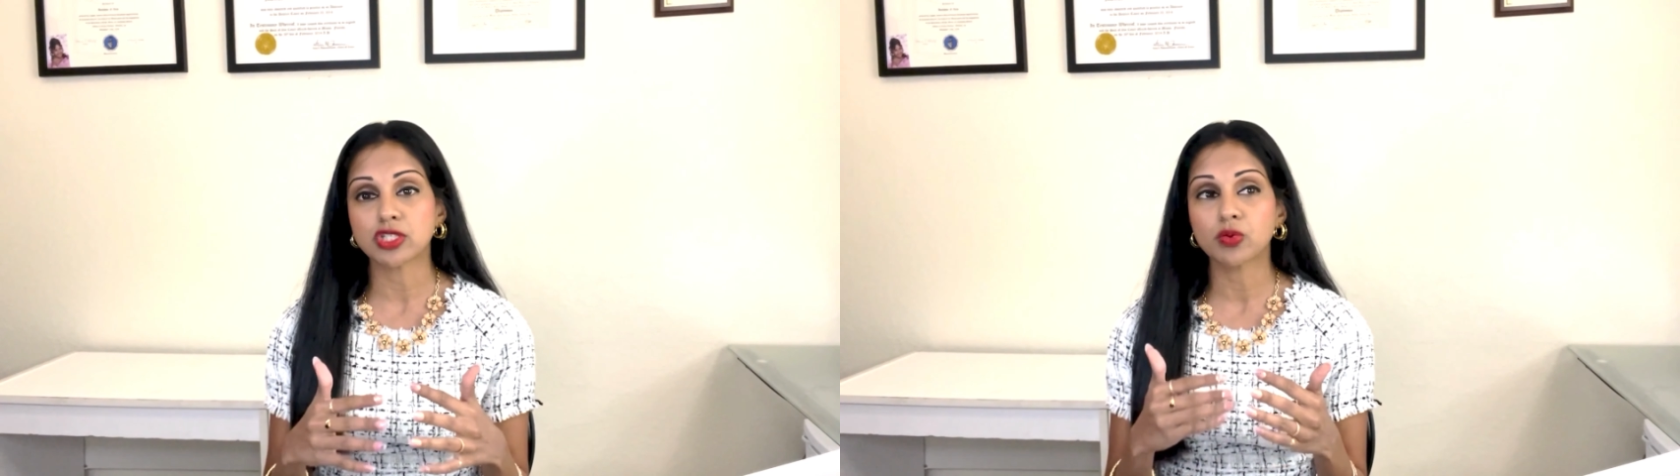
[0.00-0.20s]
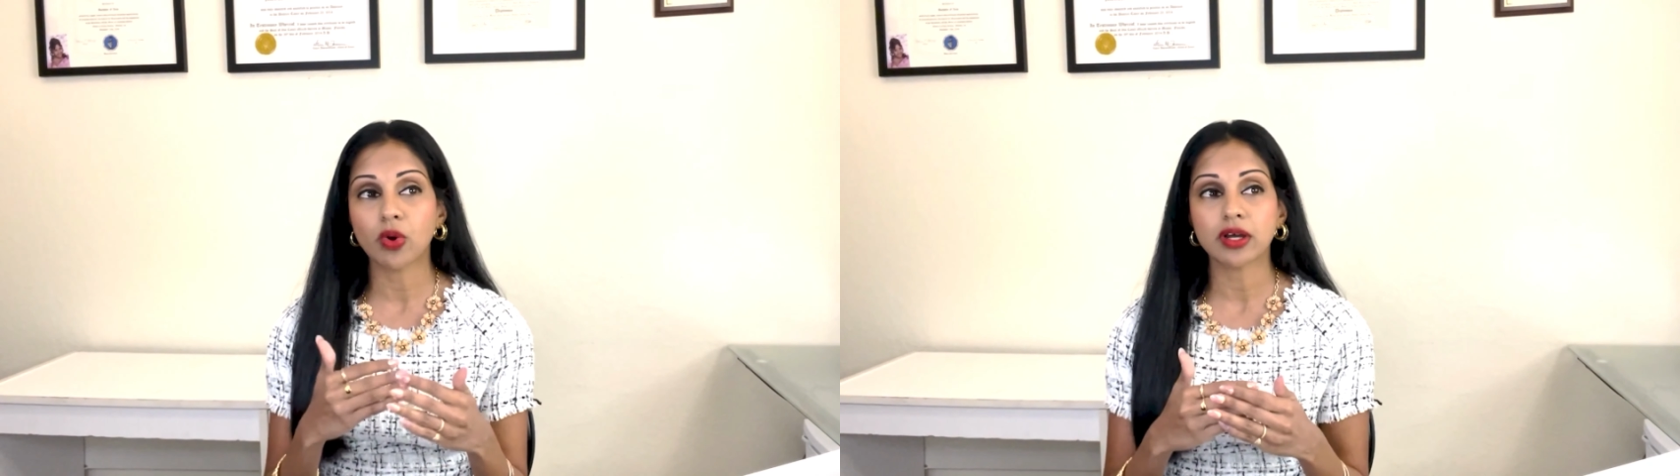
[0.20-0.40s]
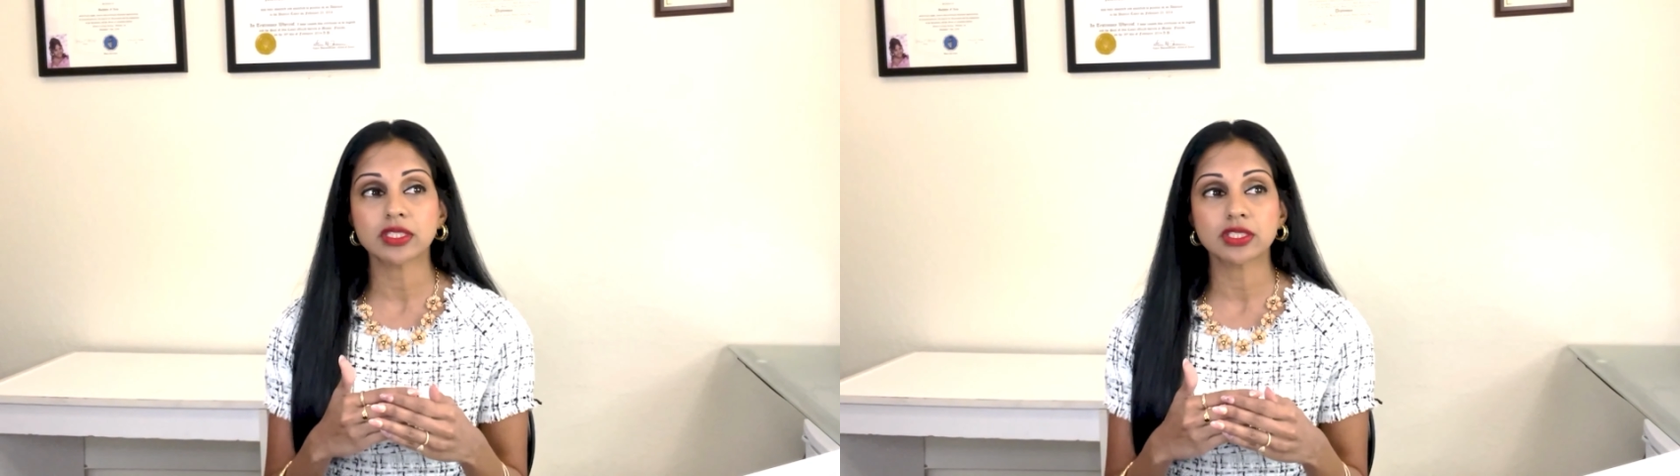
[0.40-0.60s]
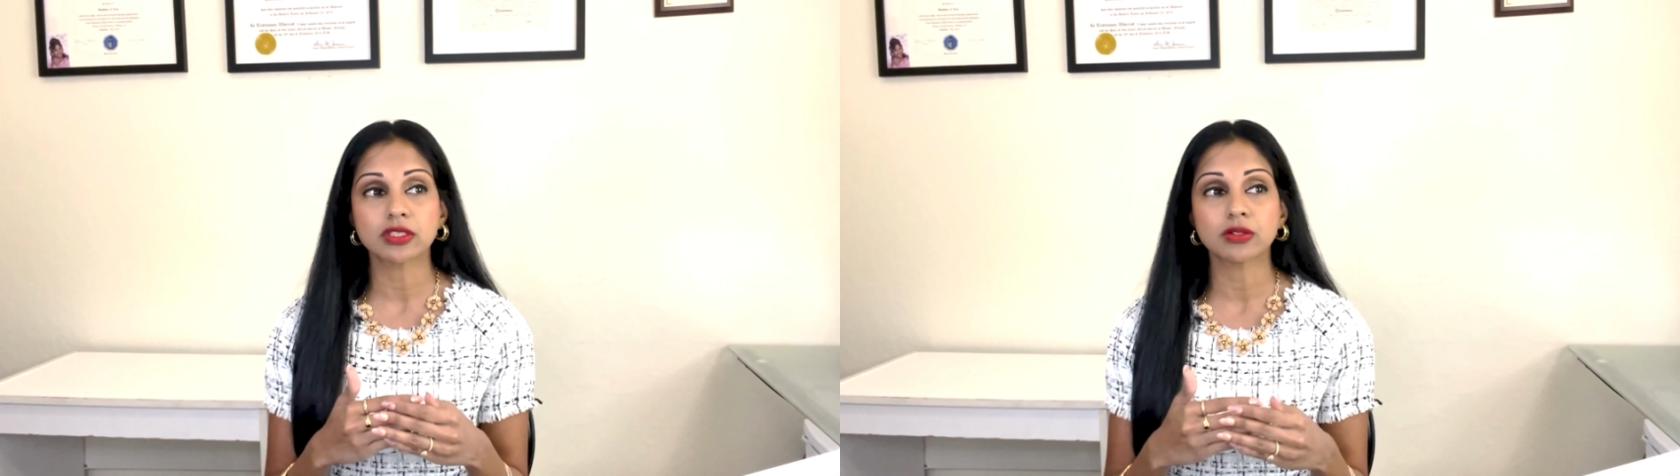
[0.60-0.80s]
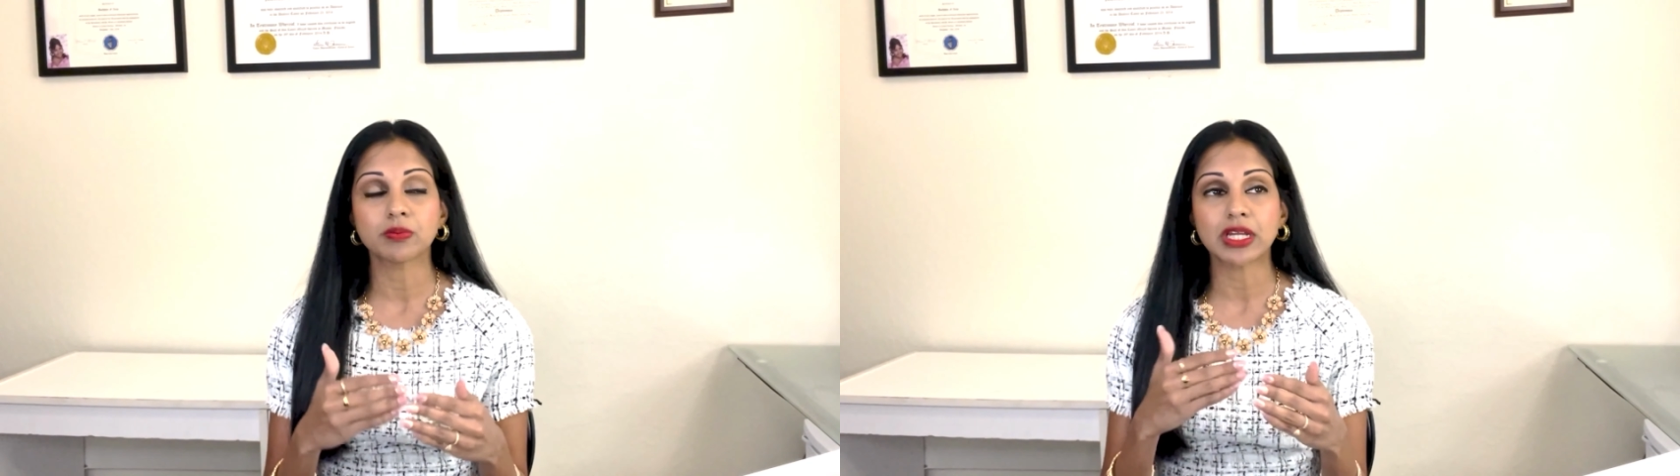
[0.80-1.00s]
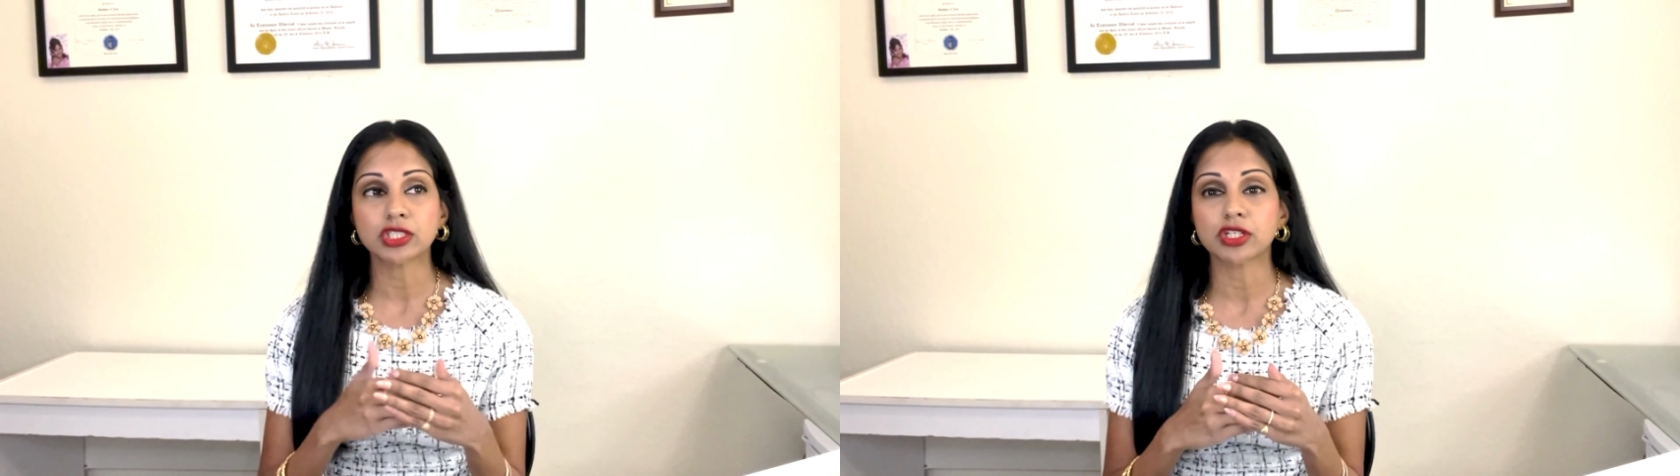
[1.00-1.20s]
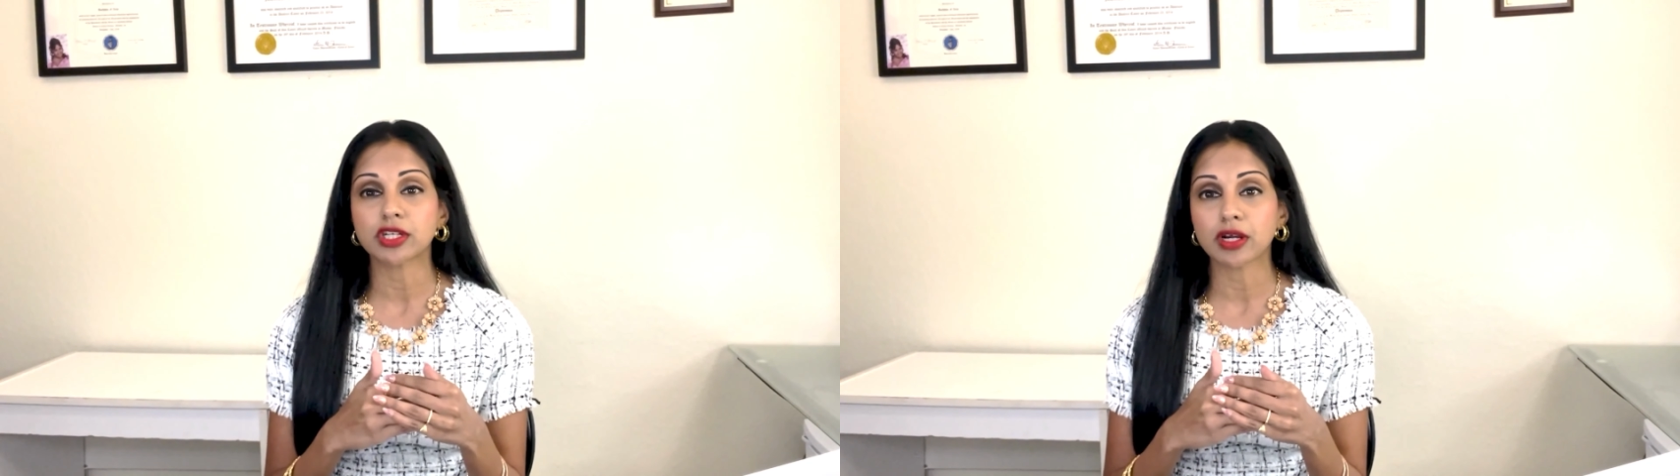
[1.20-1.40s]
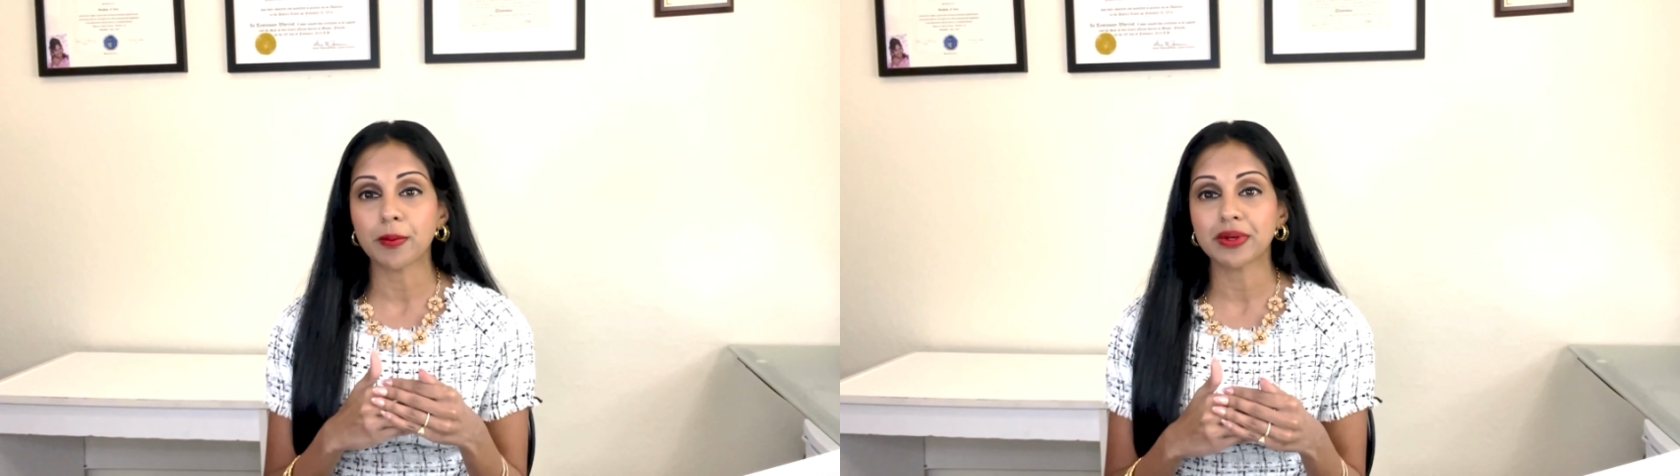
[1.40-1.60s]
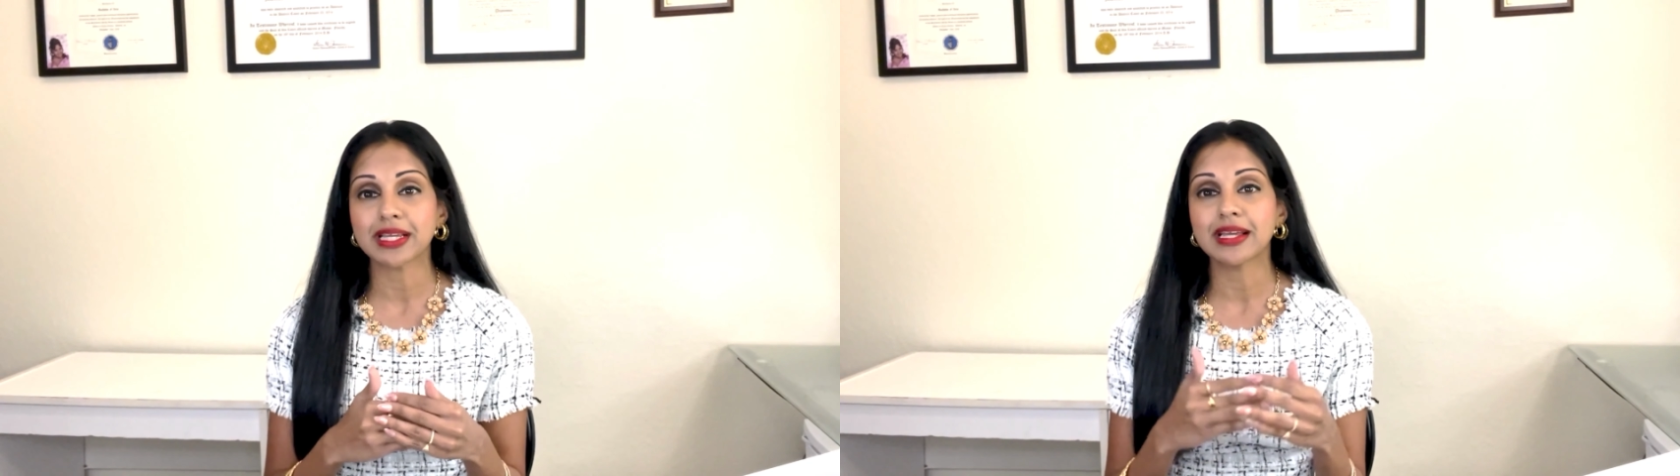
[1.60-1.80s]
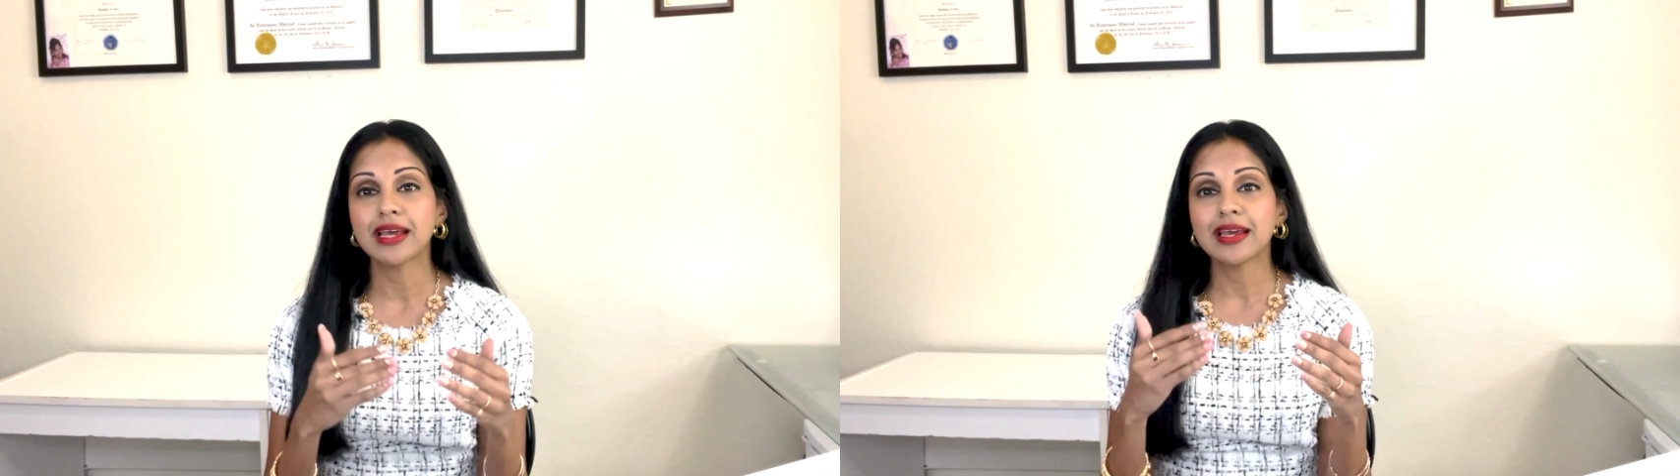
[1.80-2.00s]
You want to make sure your
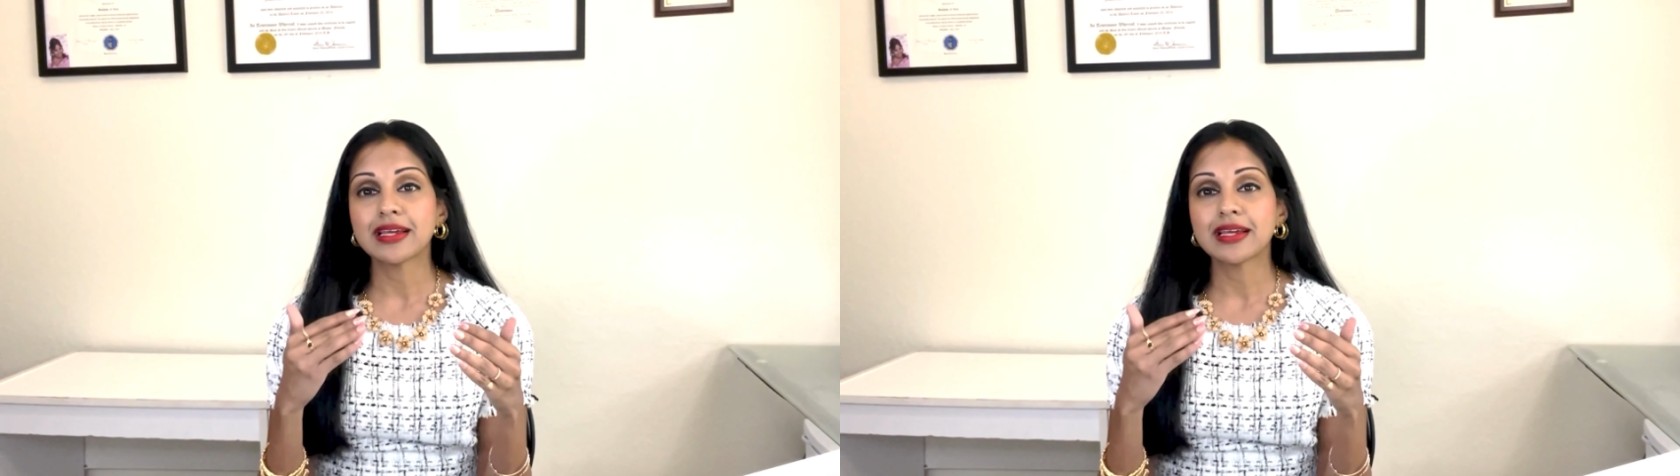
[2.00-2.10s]
company